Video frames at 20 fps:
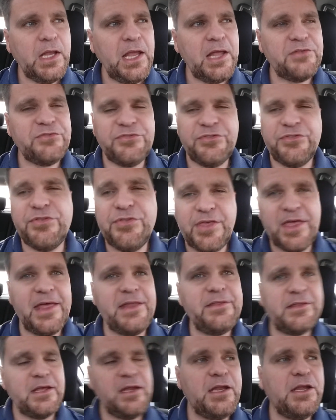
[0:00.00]
it's
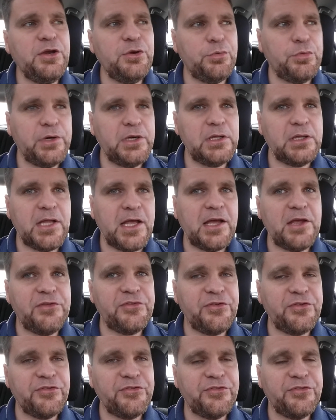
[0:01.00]
then that he
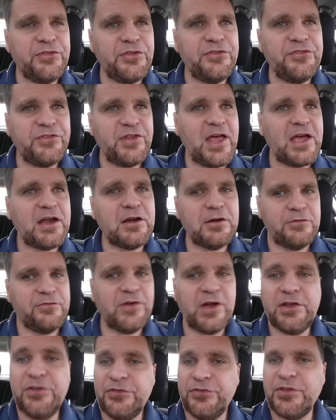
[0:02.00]
realizes the
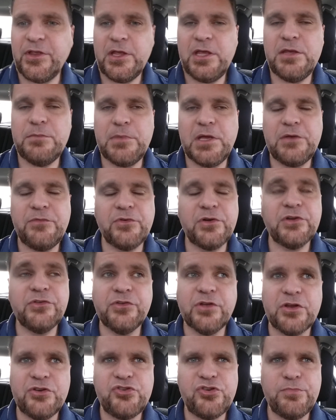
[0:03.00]
sacrifices that he made for his
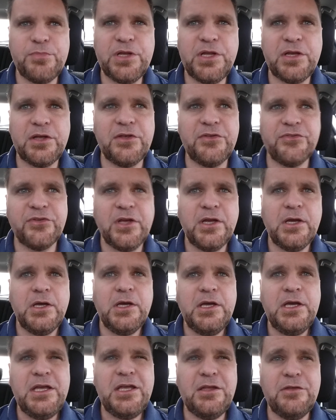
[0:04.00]
country, because
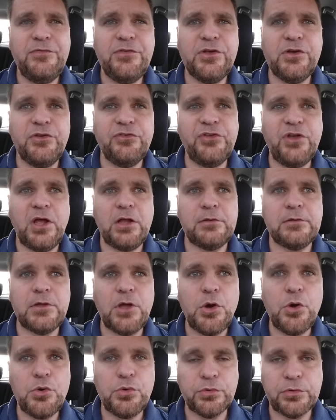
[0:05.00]
he feels
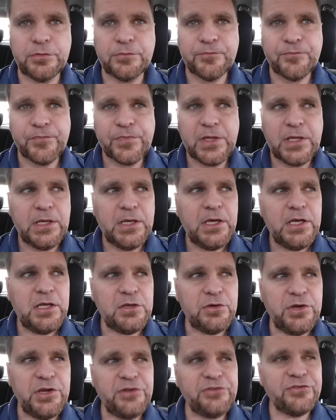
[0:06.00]
alone.
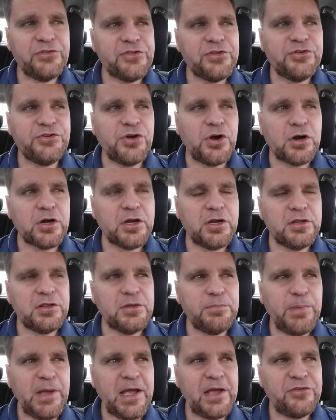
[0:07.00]
He's in the dark in
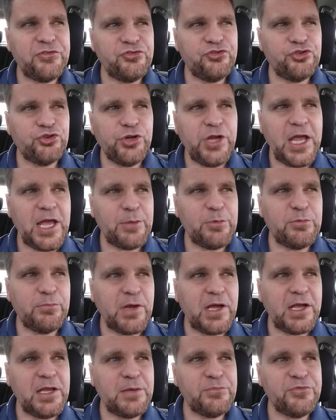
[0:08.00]
the passenger cabin
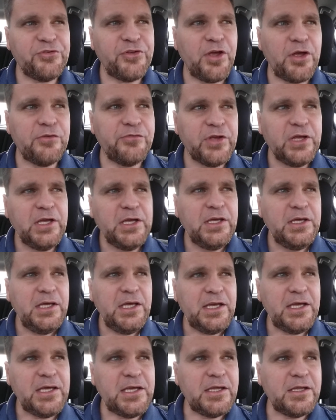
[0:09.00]
by himself,
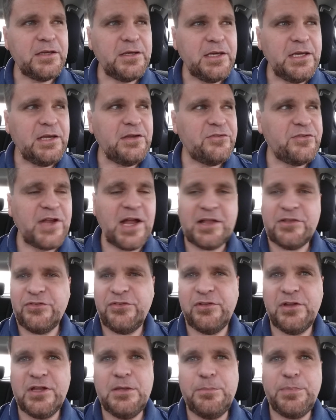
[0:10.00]
and he's not
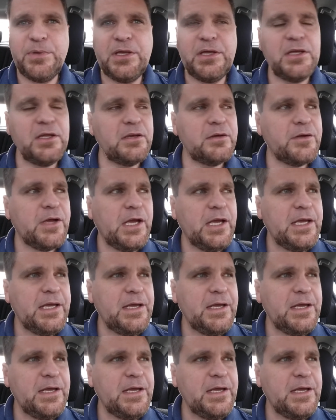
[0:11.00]
sleeping.